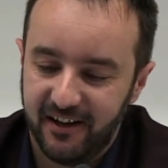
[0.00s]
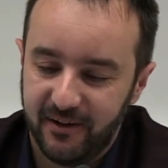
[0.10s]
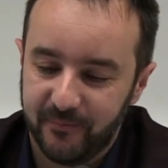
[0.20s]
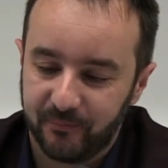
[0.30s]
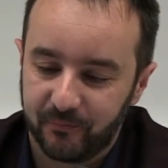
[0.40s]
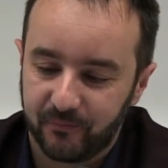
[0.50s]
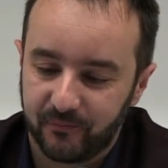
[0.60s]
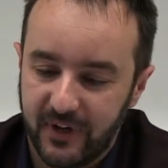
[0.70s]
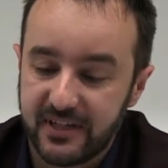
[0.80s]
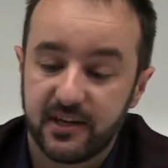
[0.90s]

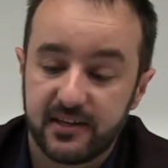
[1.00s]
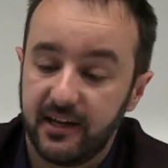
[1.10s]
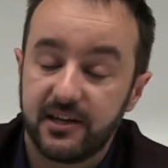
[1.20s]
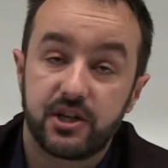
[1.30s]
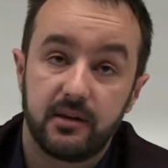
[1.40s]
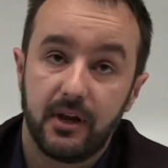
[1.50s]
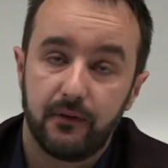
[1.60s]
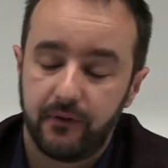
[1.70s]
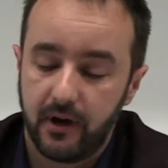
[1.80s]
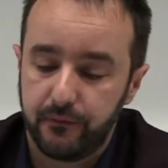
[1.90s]
it's an
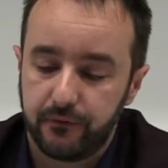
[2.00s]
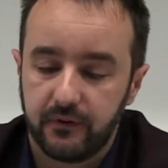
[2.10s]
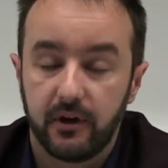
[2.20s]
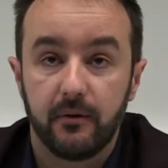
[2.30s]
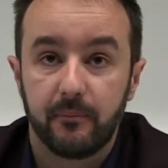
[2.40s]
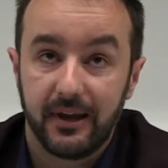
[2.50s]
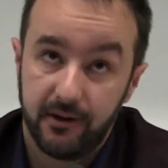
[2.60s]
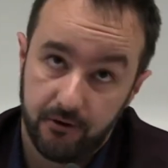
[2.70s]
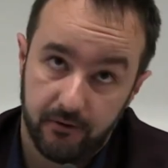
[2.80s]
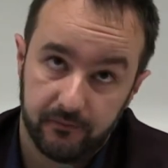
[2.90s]

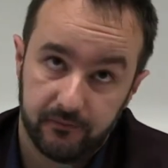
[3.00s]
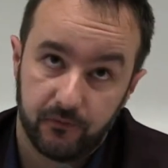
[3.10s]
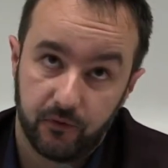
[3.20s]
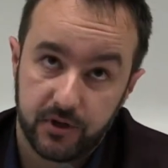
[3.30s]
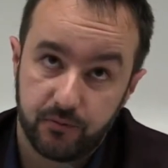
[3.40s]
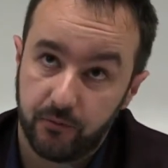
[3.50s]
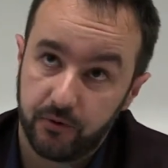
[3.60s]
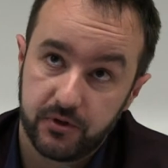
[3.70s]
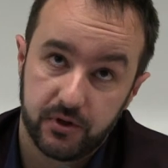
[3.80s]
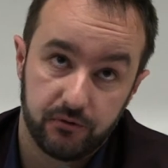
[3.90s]
HTML5 player which
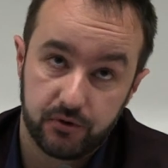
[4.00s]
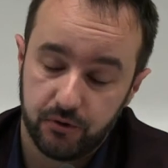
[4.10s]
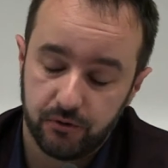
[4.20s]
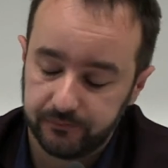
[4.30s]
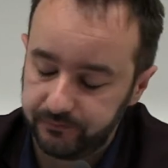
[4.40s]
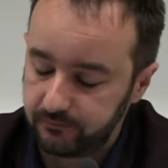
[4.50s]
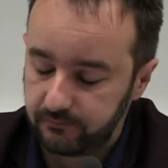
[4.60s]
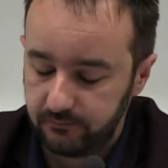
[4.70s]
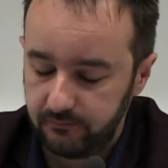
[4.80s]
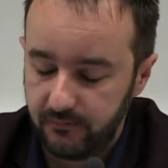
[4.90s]
proposes you to
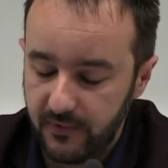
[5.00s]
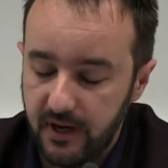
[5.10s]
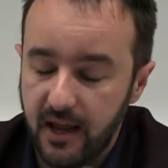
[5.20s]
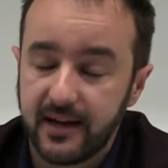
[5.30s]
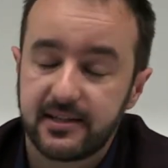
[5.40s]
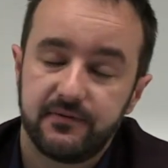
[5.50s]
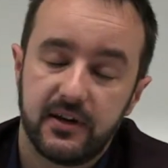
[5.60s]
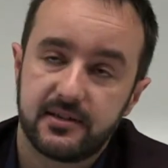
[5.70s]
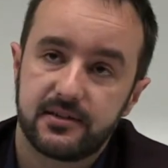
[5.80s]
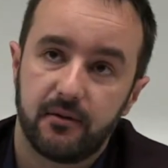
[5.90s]

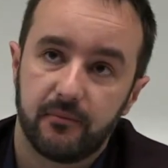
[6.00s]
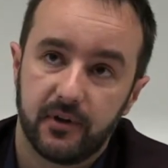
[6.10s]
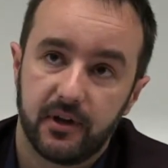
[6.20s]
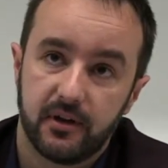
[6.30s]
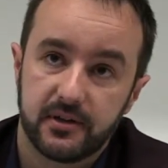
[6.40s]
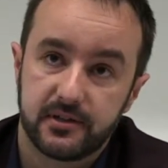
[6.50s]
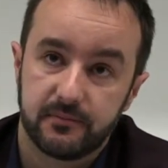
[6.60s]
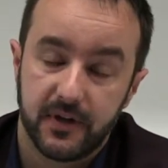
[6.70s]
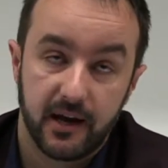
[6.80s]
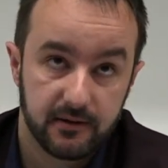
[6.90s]
activate some
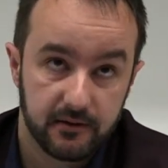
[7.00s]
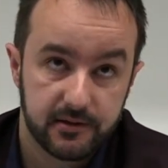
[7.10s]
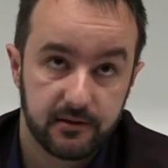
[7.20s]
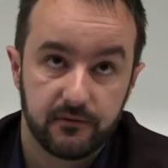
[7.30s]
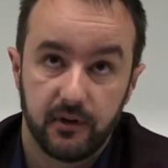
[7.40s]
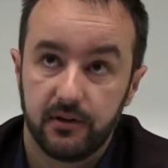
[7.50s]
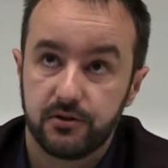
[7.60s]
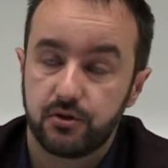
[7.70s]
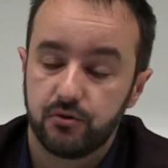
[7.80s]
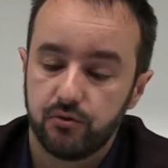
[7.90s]
subtitles
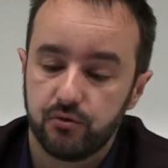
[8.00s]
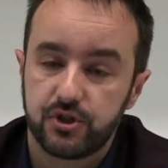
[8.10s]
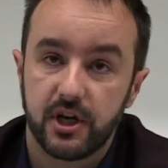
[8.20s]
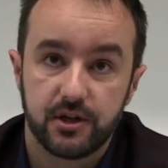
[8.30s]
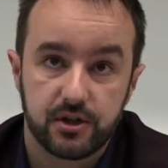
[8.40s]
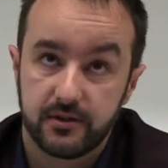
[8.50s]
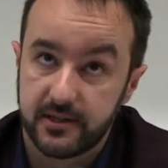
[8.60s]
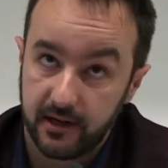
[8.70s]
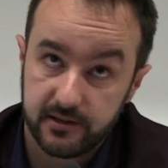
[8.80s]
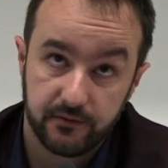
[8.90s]
and to
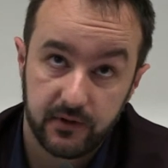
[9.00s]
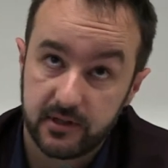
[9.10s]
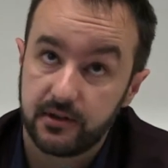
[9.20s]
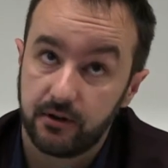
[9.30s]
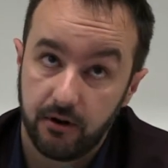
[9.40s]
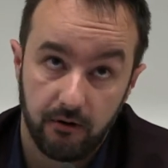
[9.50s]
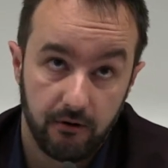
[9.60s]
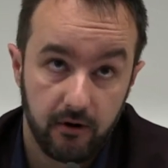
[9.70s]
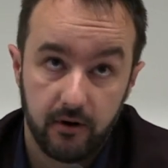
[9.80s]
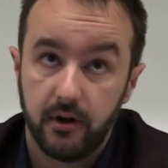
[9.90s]
change the size of it, the
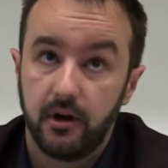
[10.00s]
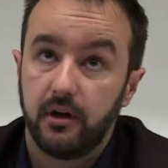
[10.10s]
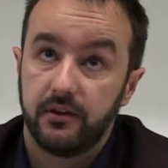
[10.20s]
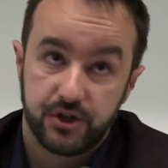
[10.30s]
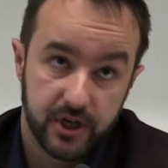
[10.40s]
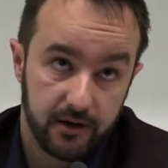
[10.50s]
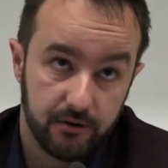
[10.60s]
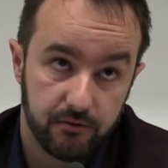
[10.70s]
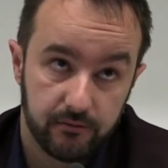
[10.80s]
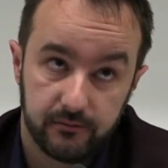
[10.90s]
color, the
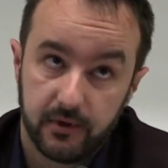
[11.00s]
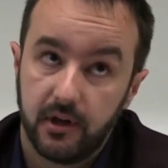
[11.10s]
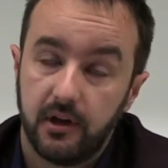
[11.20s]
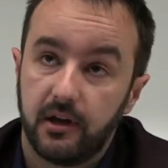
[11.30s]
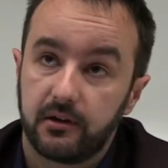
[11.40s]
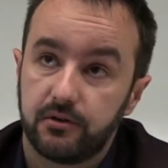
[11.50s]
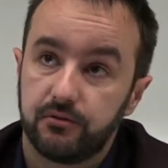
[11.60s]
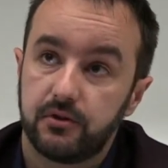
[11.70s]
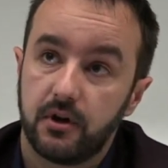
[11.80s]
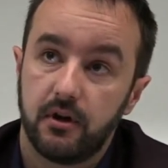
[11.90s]
shadow,
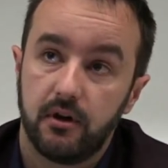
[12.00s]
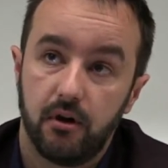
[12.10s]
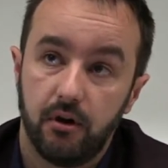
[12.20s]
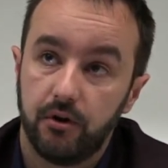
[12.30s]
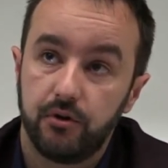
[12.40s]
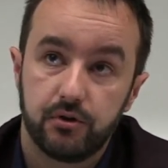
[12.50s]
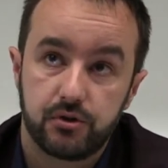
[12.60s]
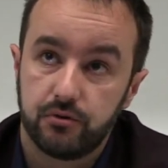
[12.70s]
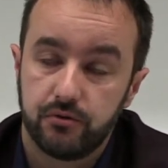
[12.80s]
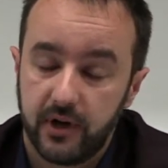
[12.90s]
could allow
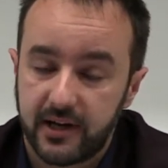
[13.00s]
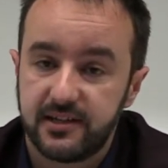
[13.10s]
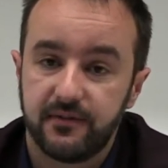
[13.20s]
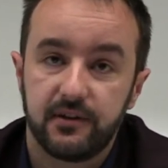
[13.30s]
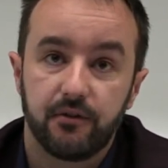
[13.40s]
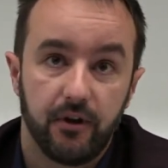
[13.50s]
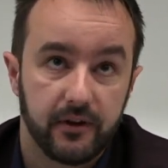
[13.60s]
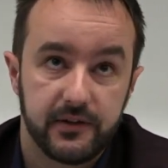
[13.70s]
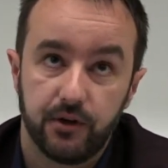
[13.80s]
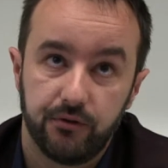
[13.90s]
you to activate
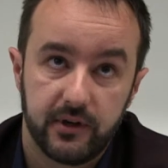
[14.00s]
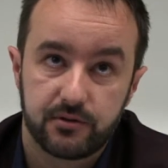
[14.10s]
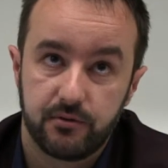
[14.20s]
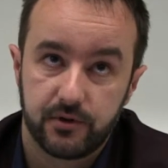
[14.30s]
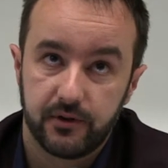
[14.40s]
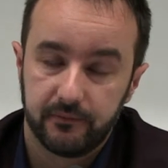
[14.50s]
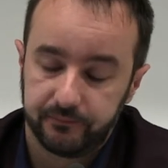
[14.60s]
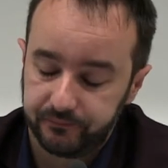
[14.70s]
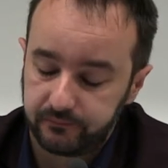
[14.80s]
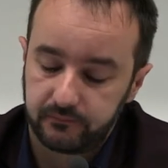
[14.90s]
or not the audio
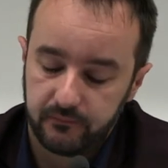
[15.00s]
description.